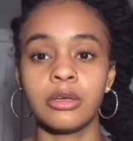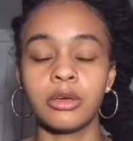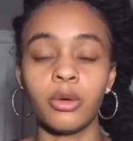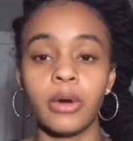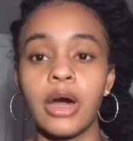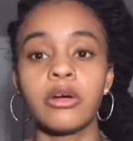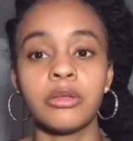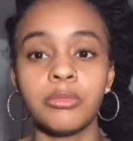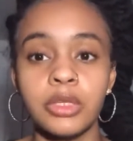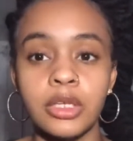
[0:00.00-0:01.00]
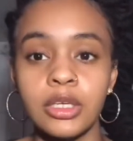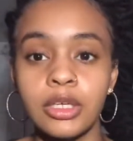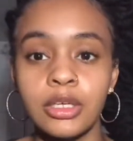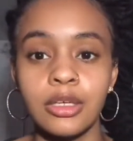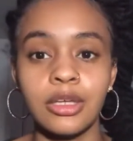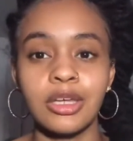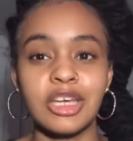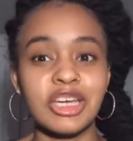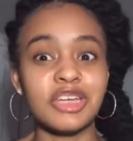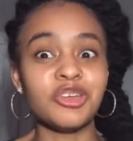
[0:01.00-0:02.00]
go out and be
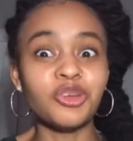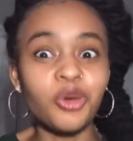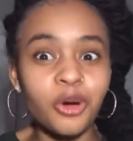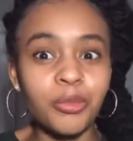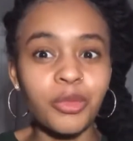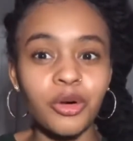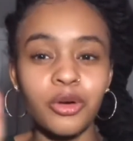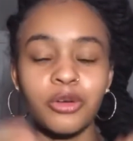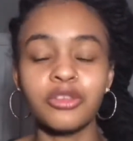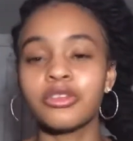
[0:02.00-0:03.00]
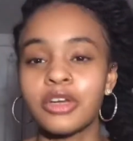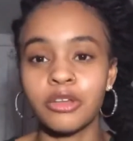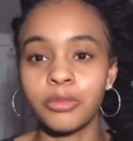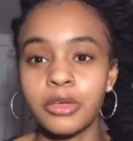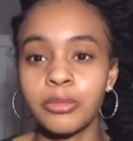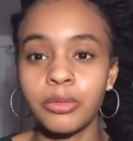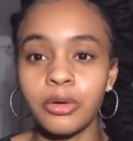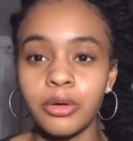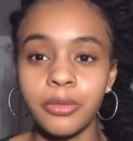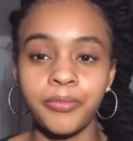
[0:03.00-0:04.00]
normal to other
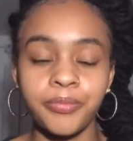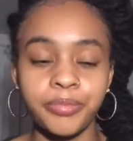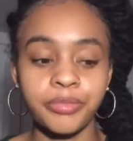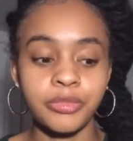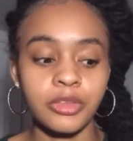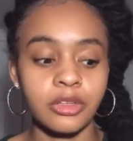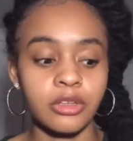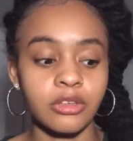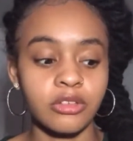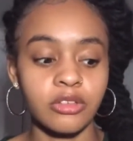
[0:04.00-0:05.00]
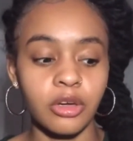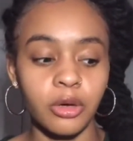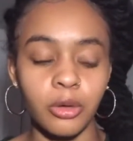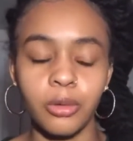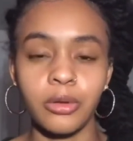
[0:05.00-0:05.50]
people. So